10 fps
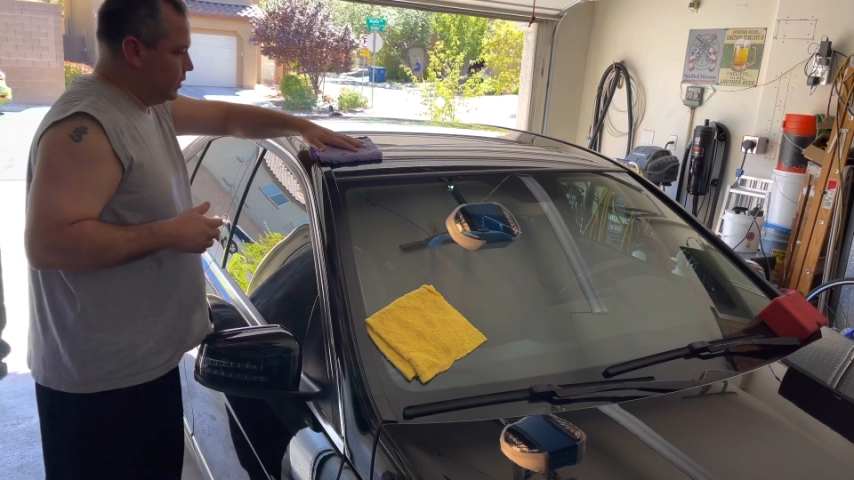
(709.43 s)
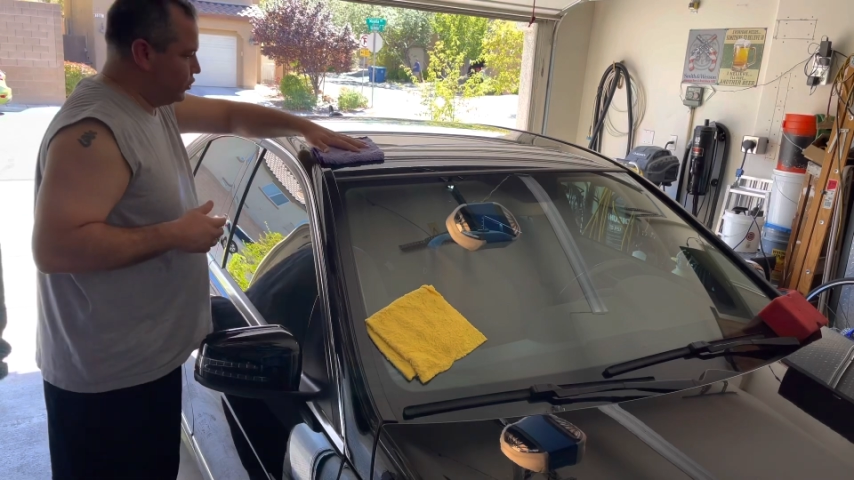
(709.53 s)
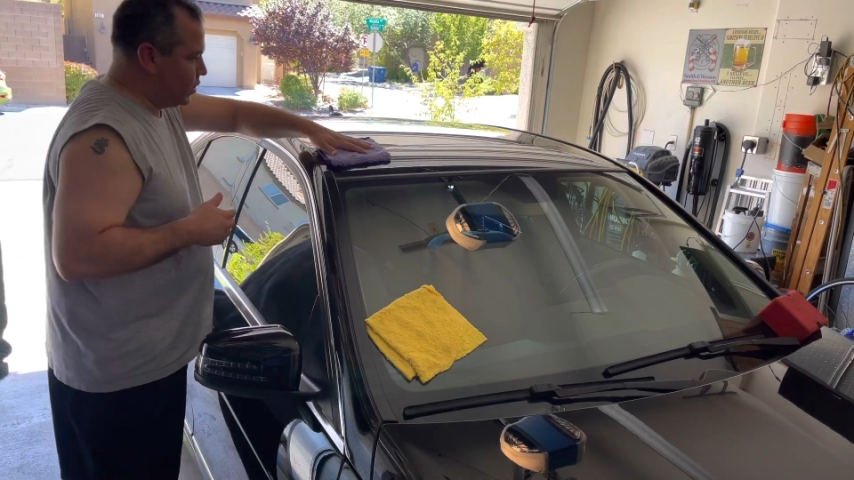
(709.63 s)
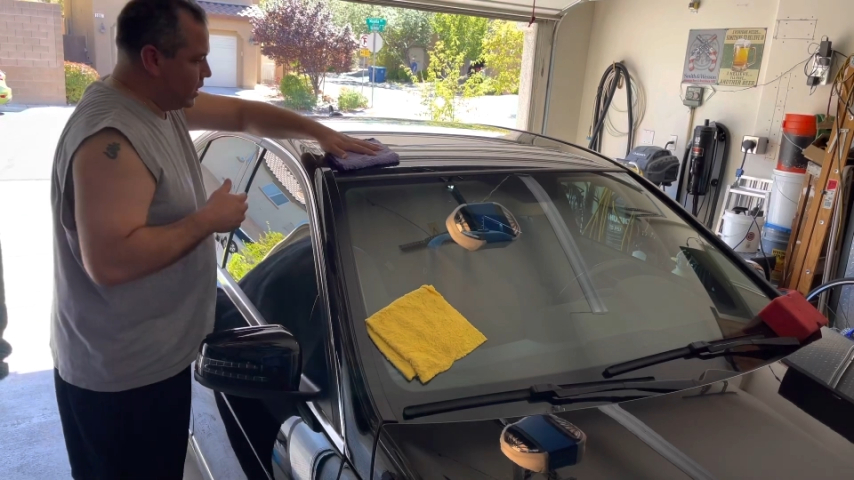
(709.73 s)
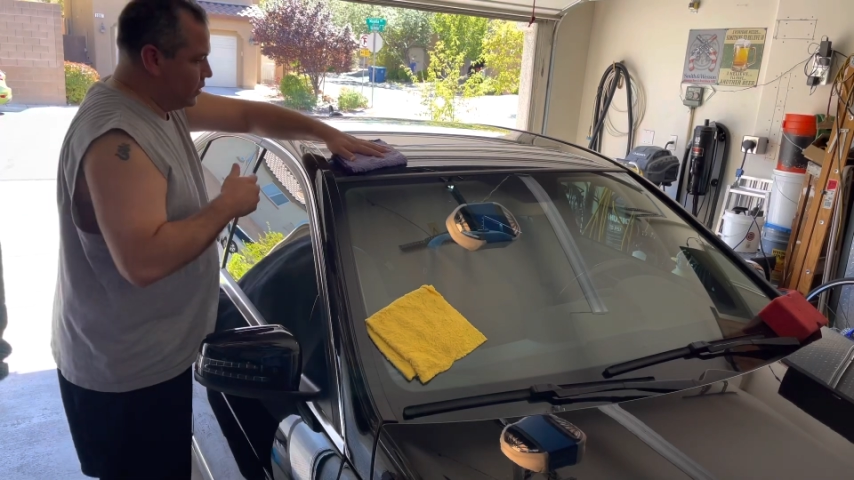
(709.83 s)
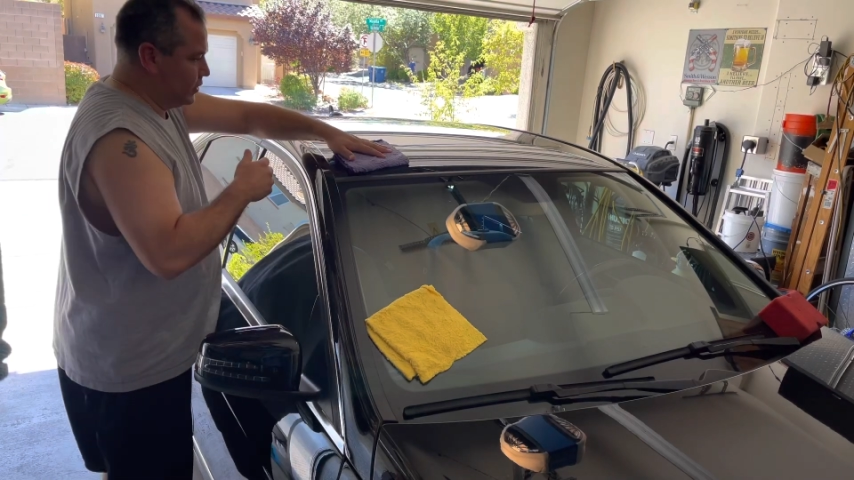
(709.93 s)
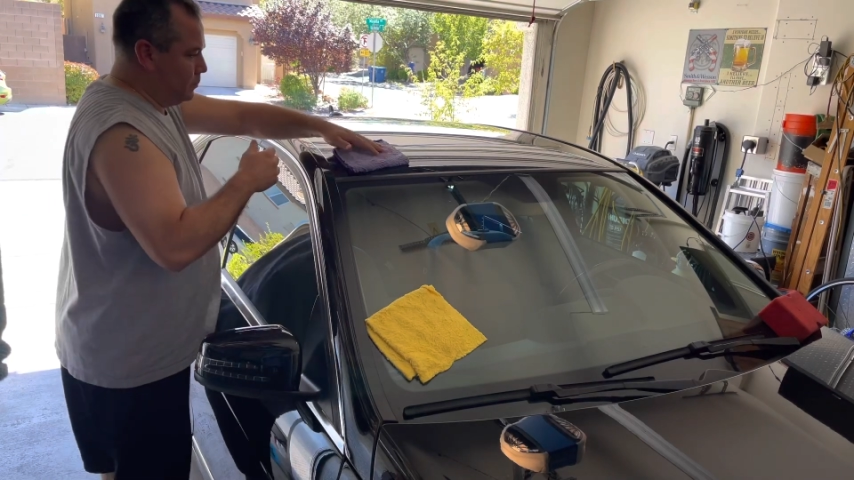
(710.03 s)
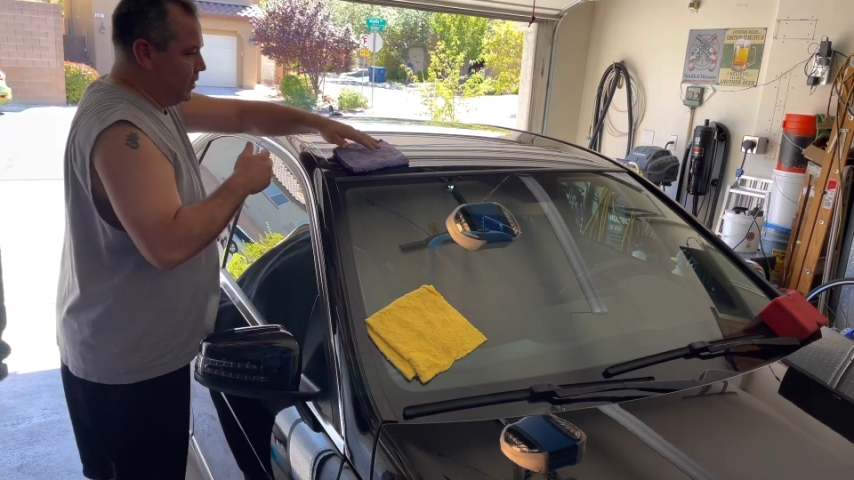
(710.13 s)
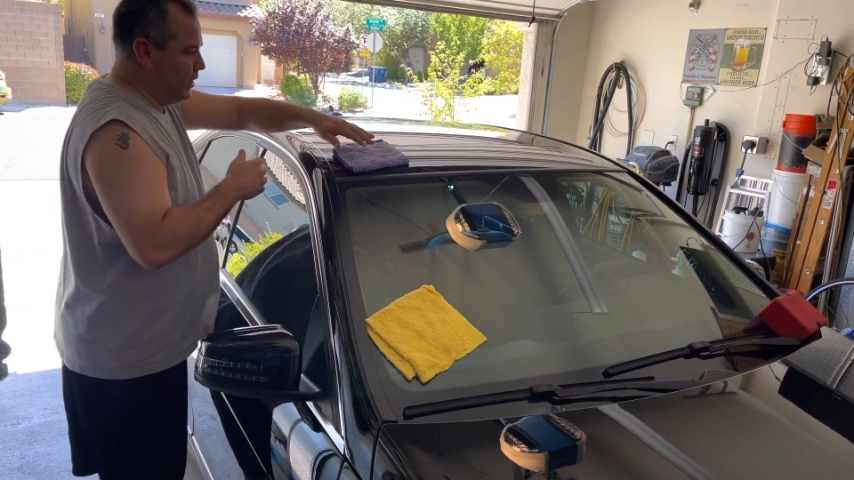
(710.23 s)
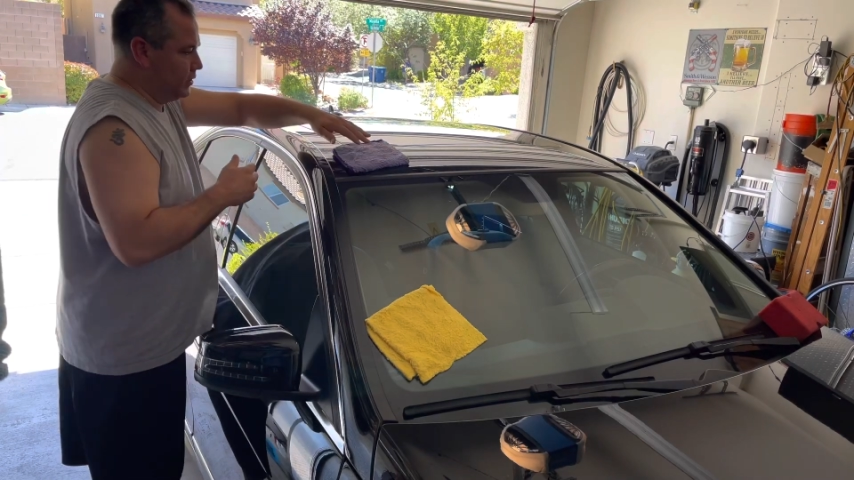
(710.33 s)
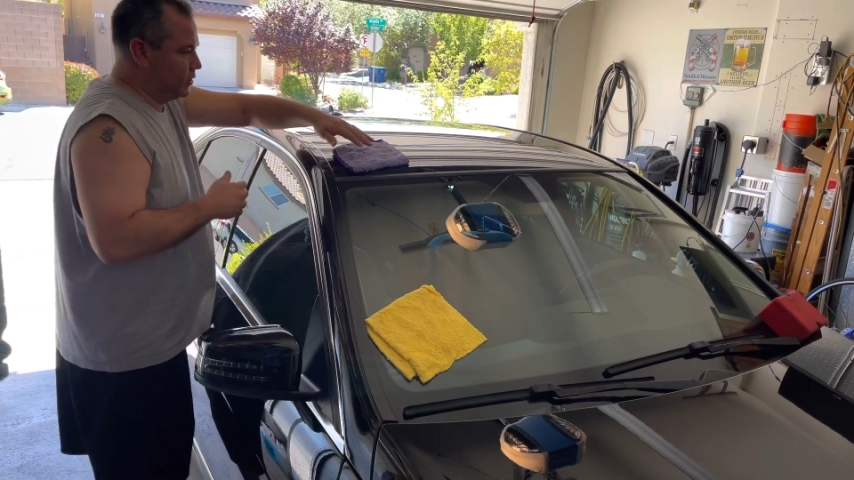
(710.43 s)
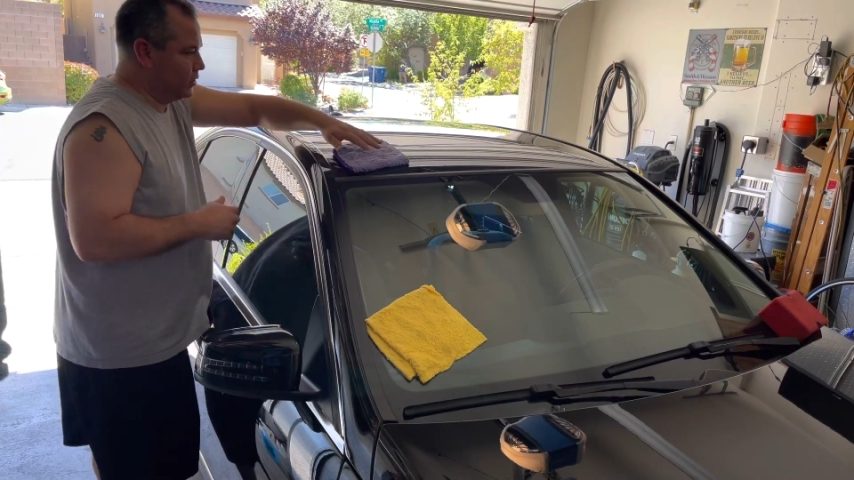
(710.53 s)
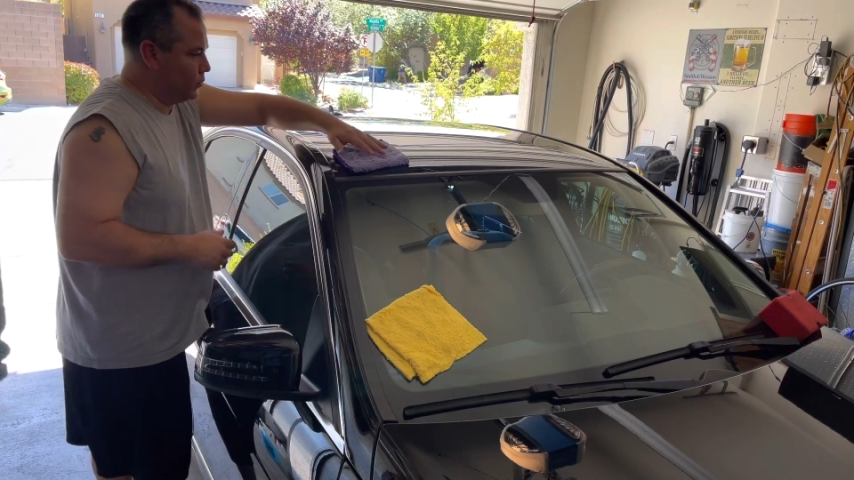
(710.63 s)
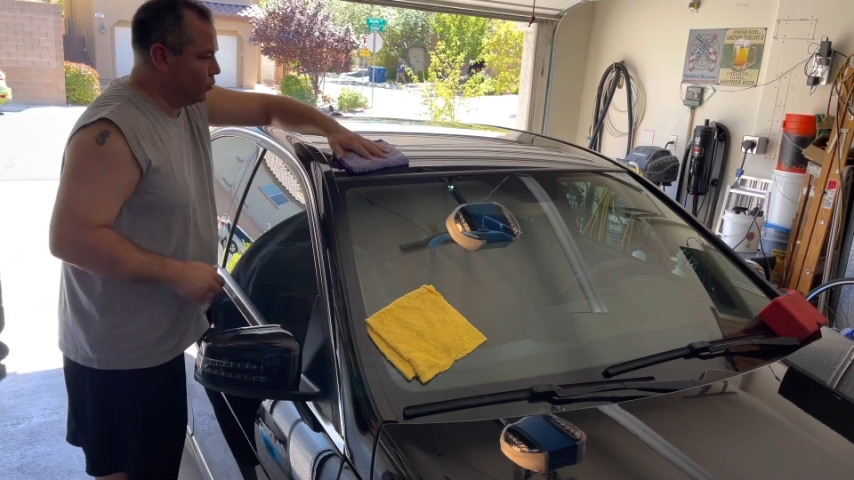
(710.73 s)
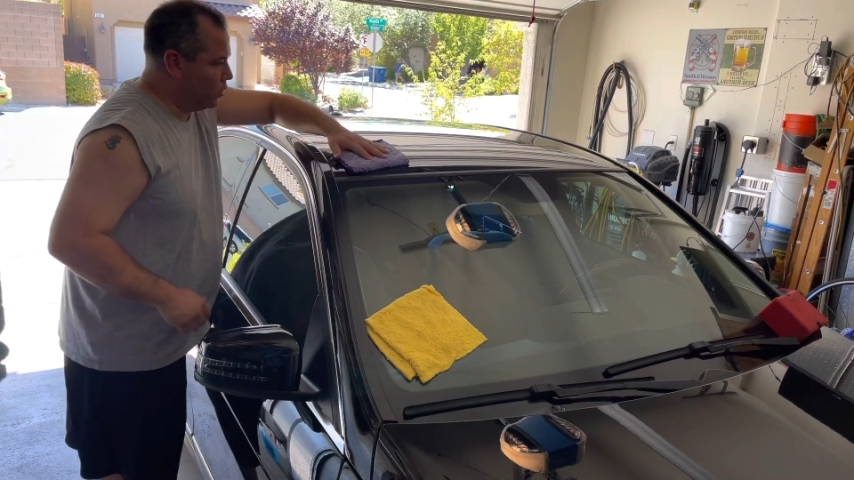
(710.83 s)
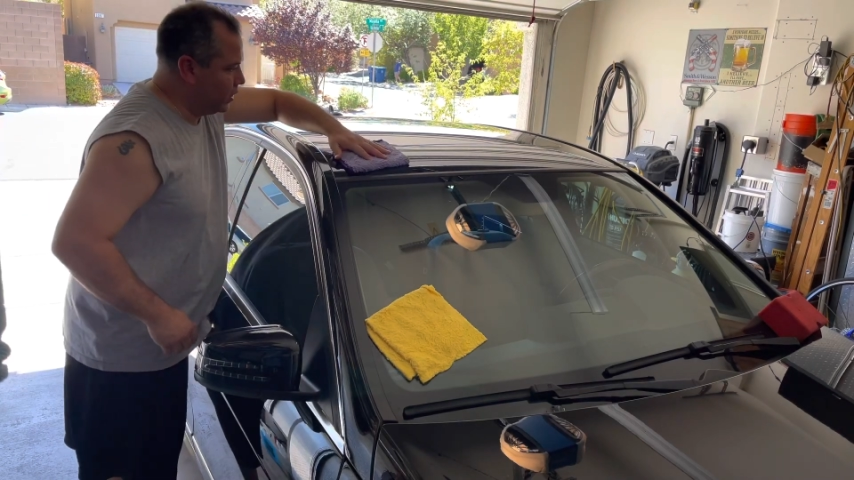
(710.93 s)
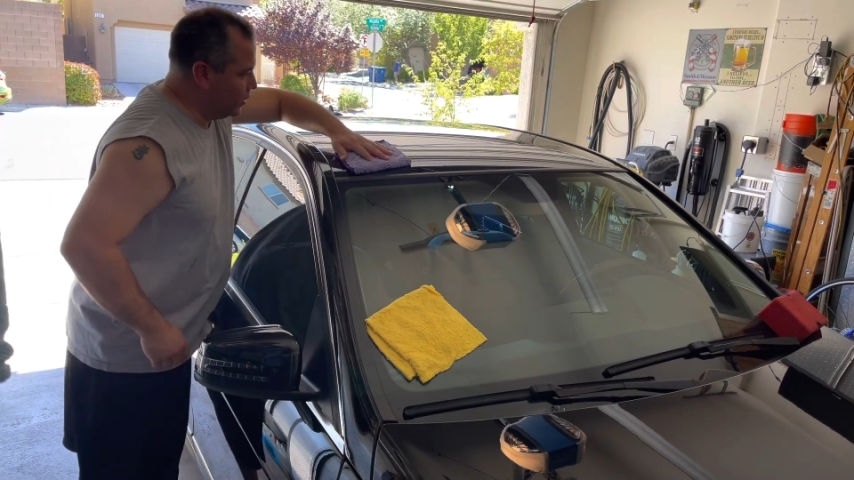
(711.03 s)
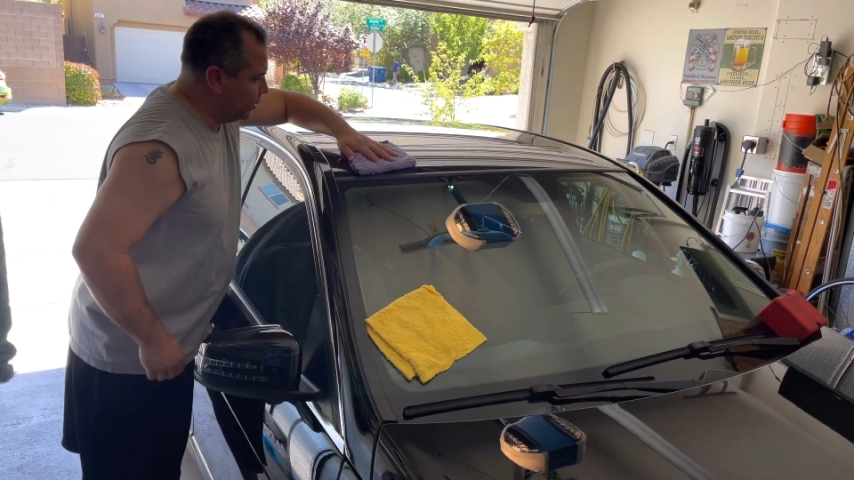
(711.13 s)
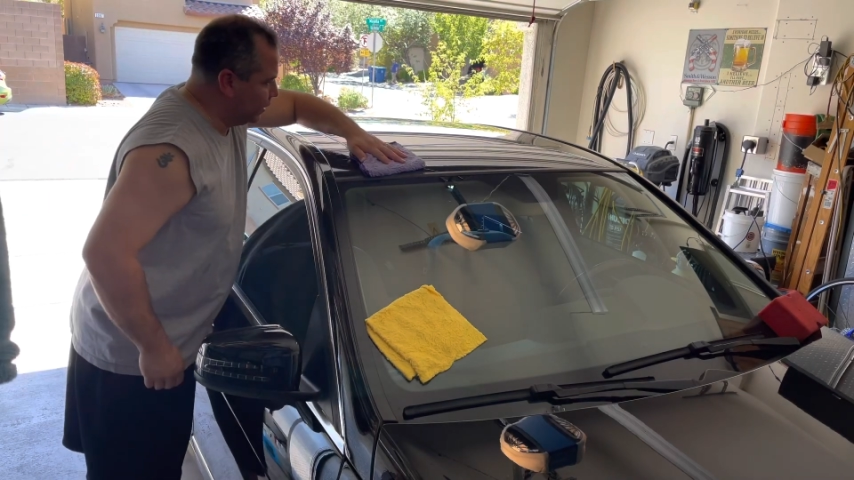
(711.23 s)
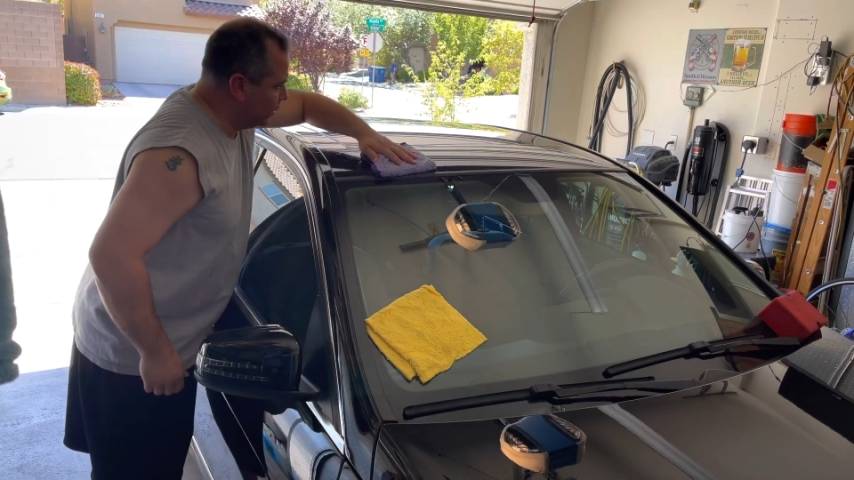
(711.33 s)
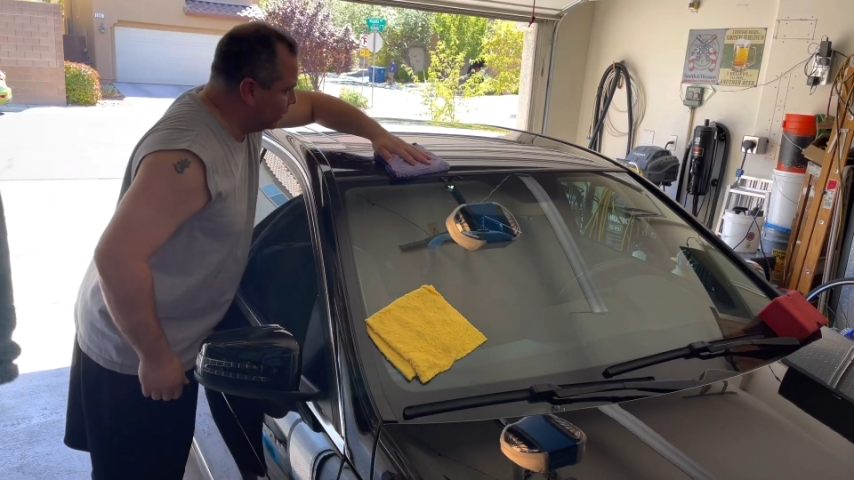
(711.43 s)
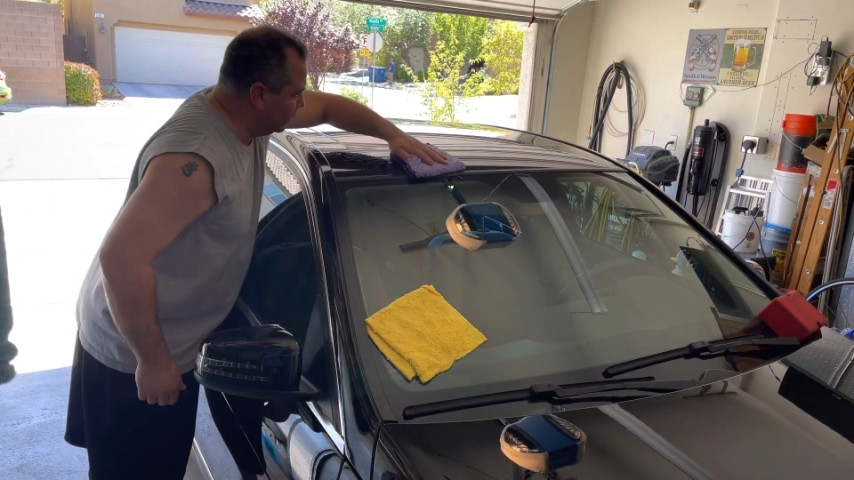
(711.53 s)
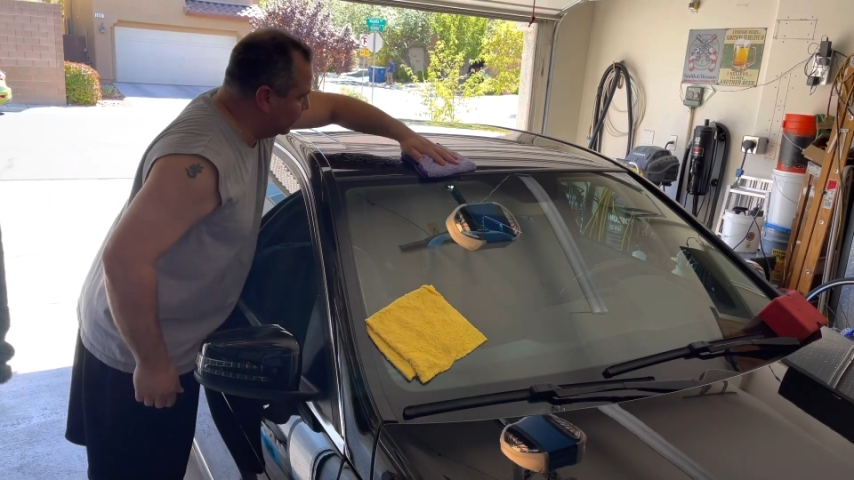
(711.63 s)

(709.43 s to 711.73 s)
let's try out the Minx Royal here.